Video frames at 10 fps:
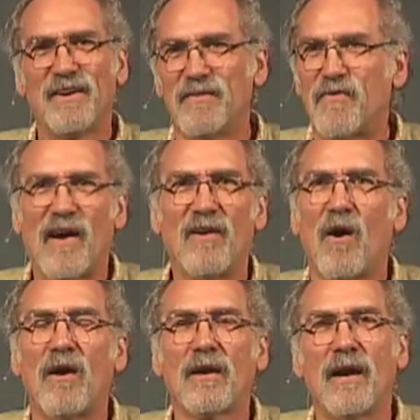you can find
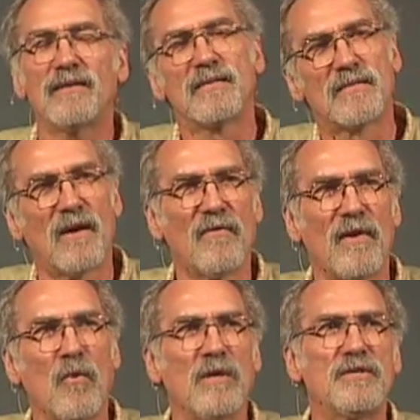all kinds of stuff.
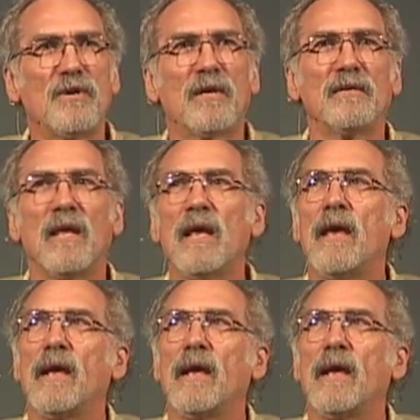And once you can,